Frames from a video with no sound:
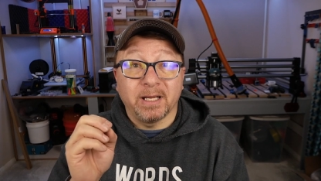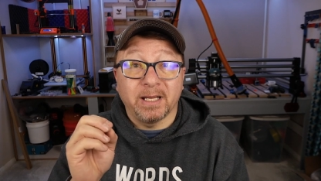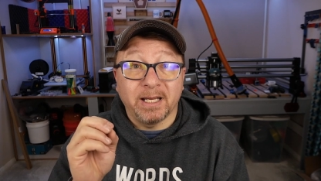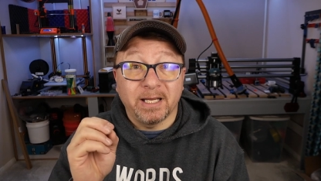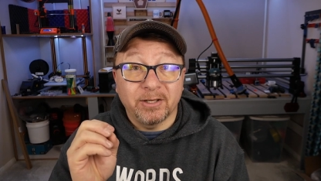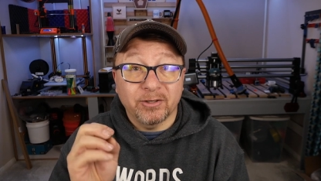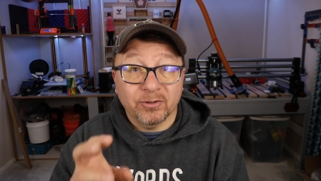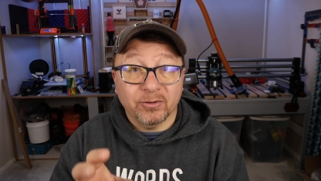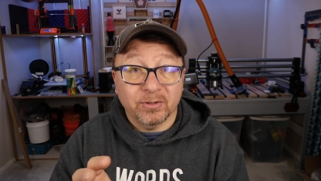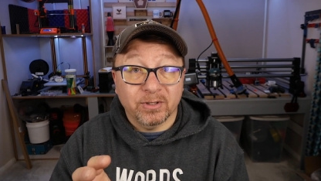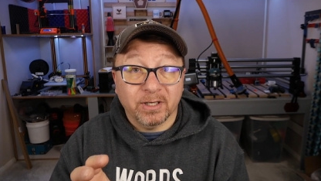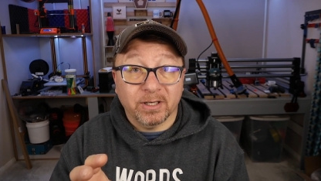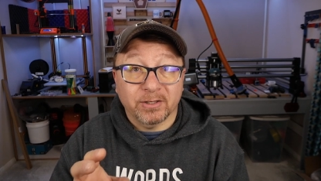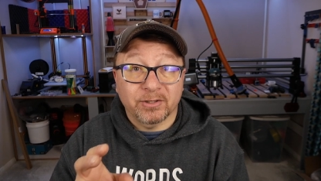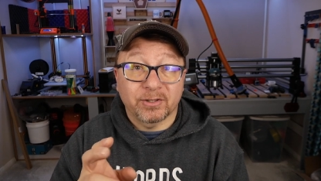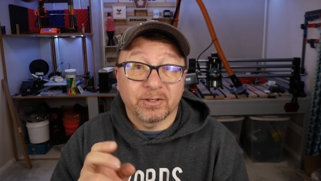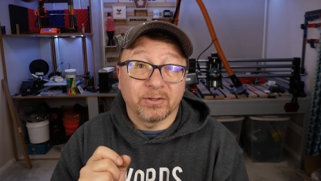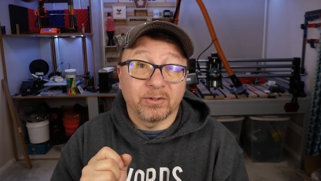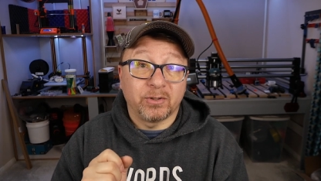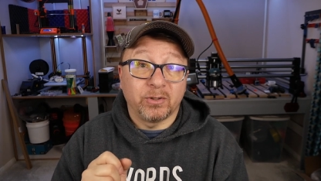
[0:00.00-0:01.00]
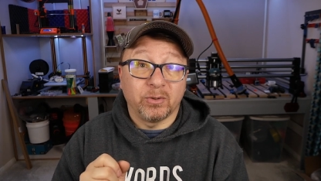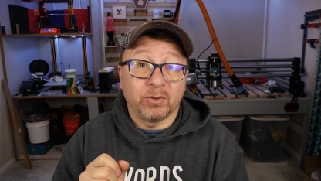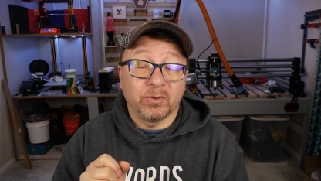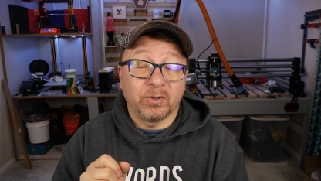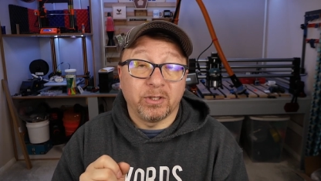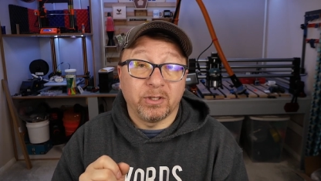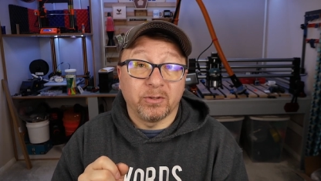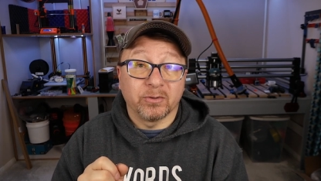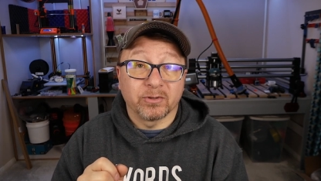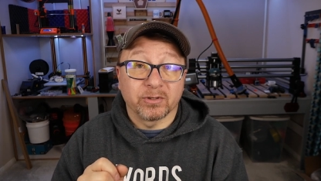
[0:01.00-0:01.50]
introduction to
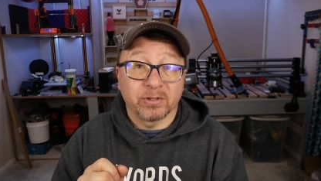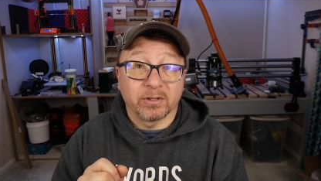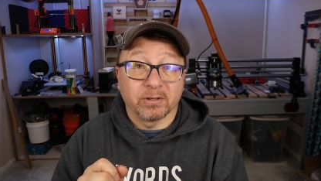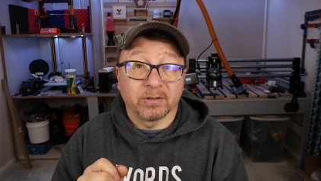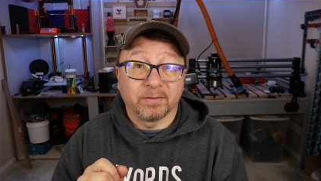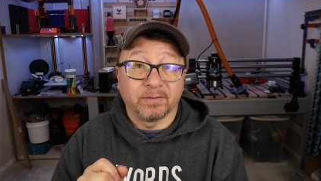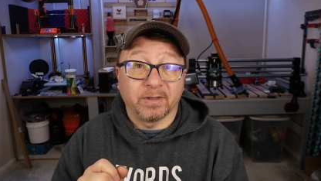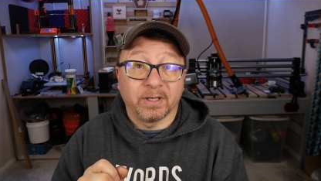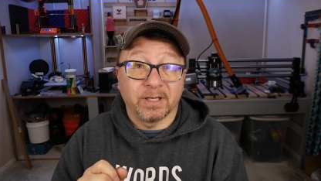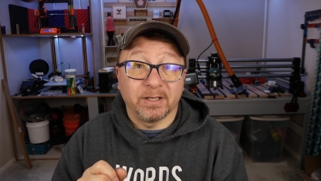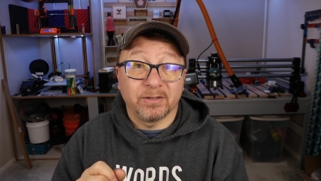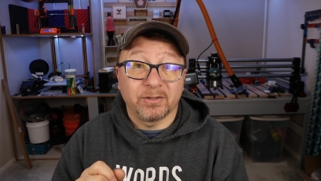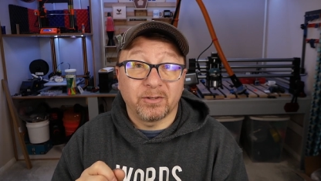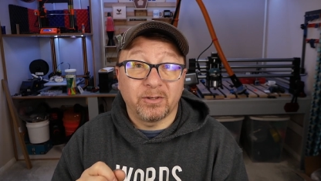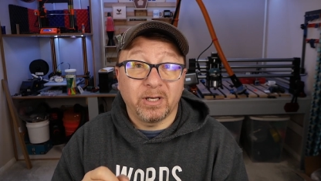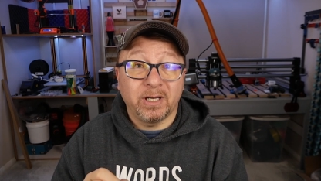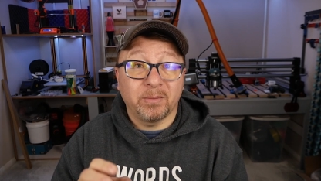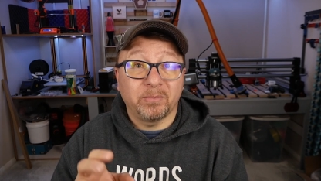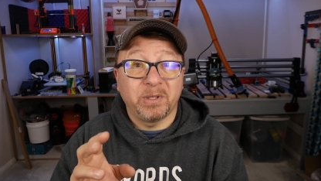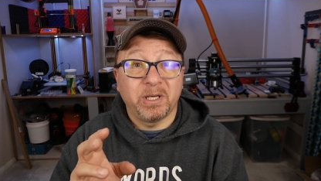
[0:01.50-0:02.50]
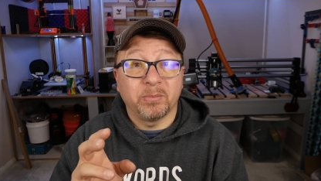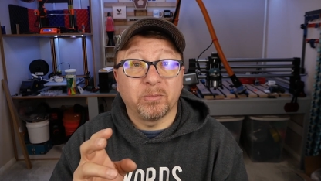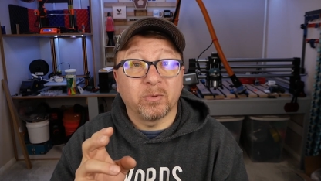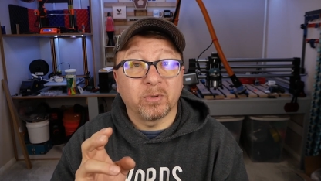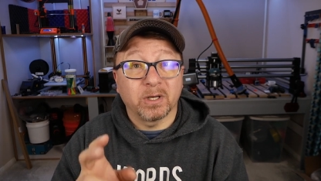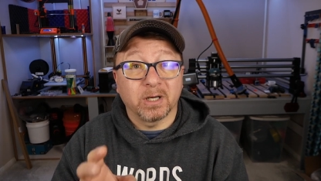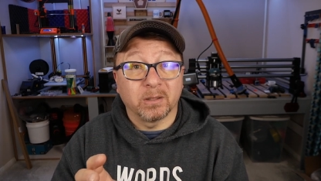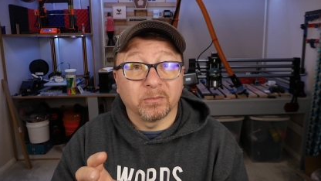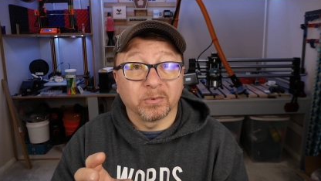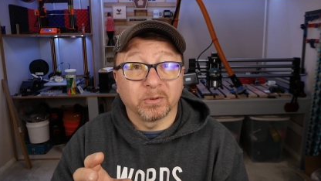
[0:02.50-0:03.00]
the user interface to get people
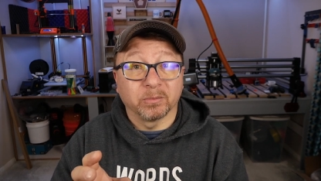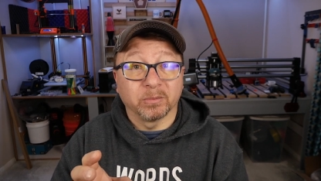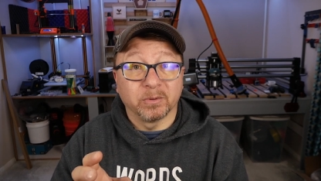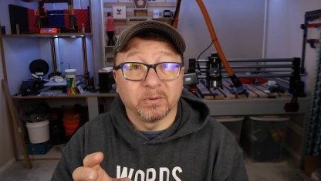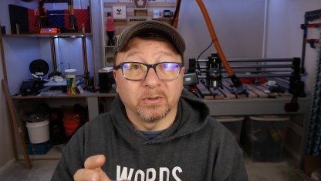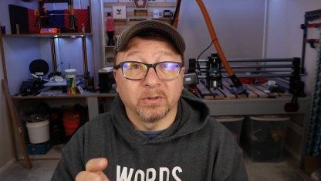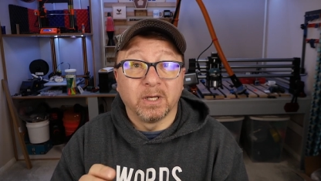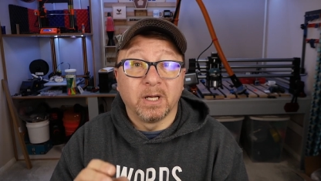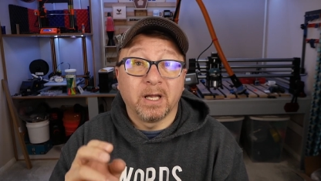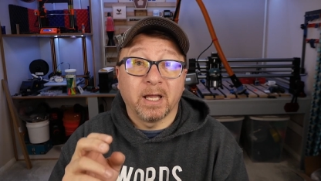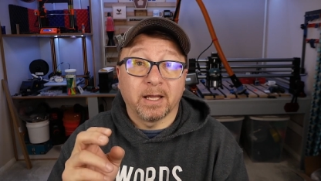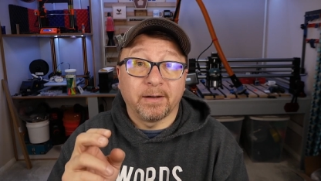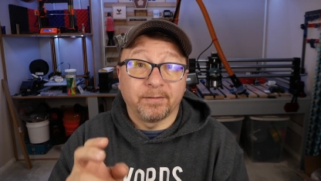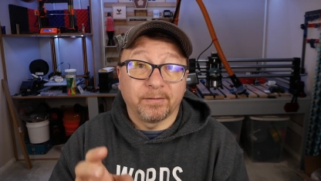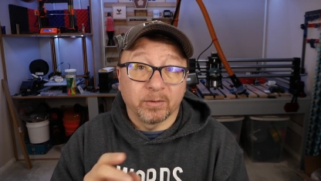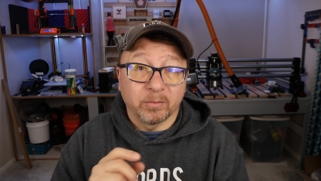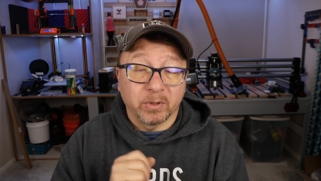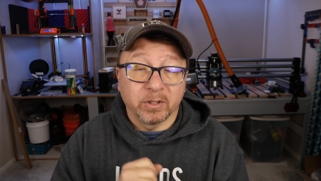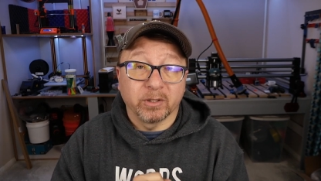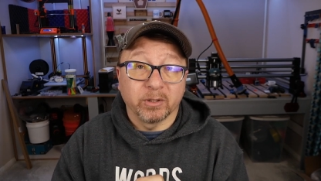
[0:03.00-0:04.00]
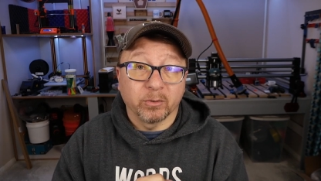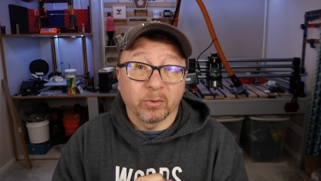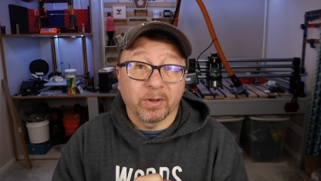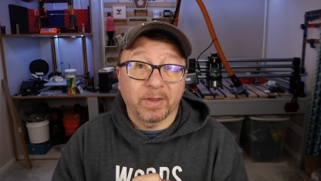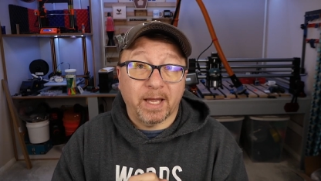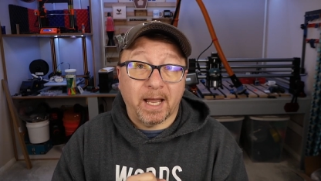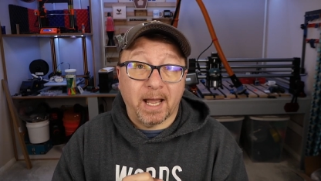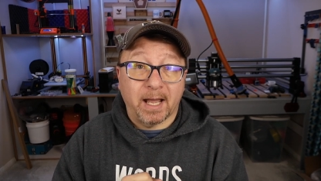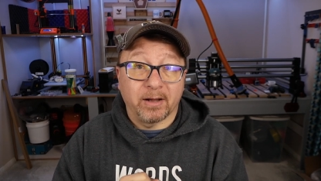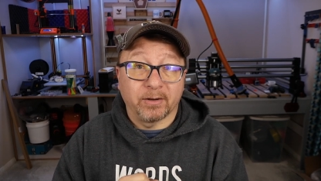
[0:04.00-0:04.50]
comfortable and familiar with
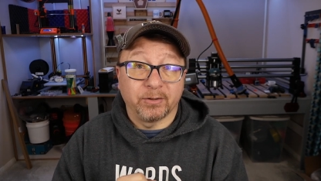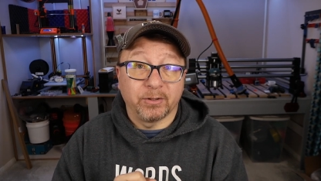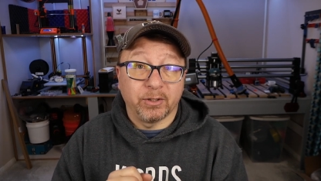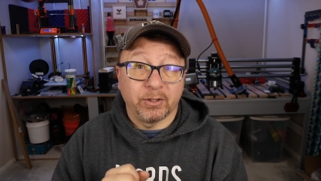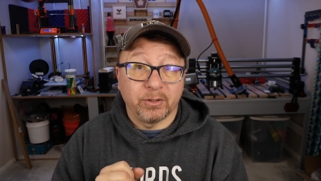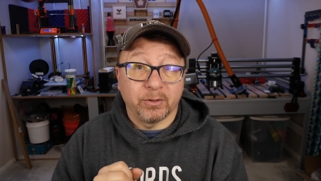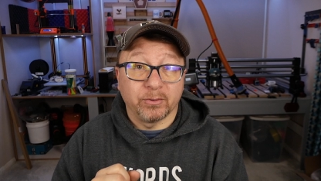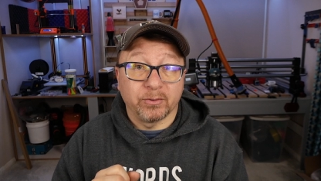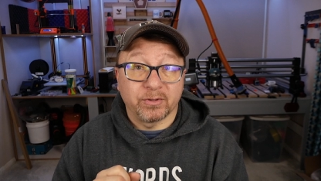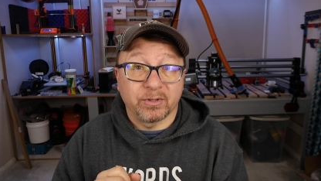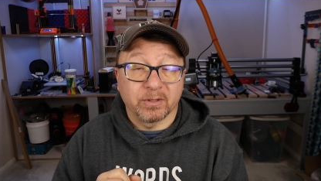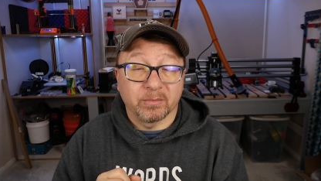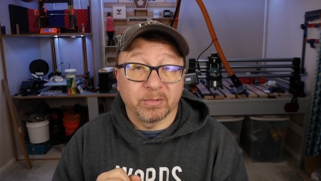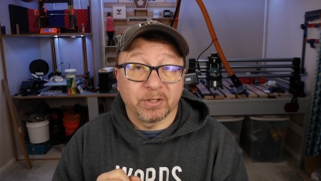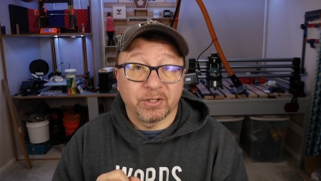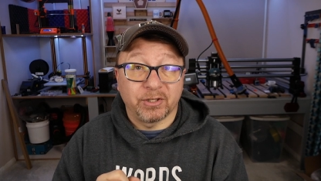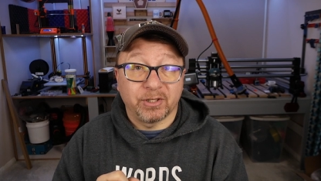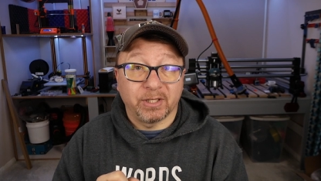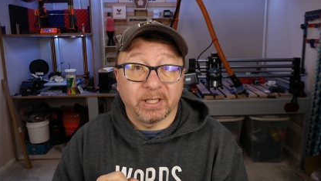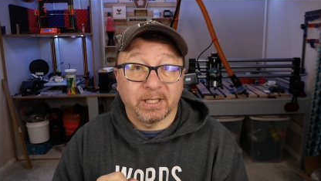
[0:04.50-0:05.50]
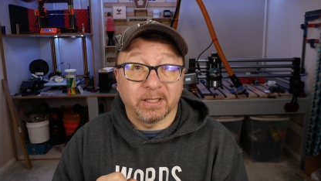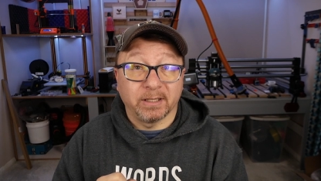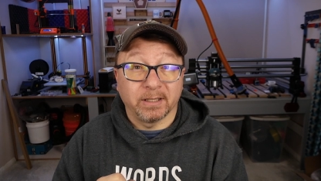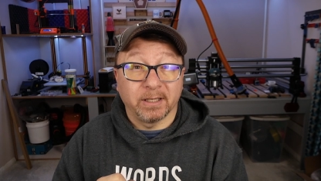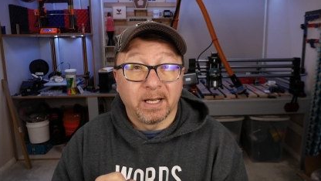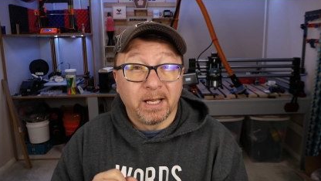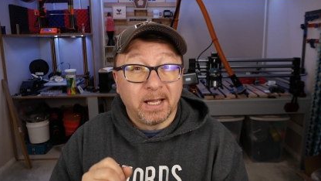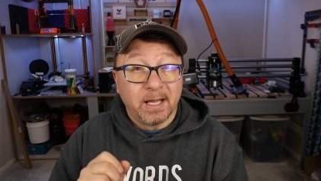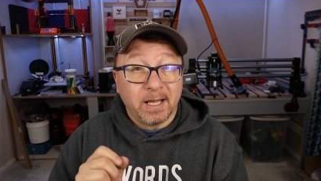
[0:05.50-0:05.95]
how to use the machine.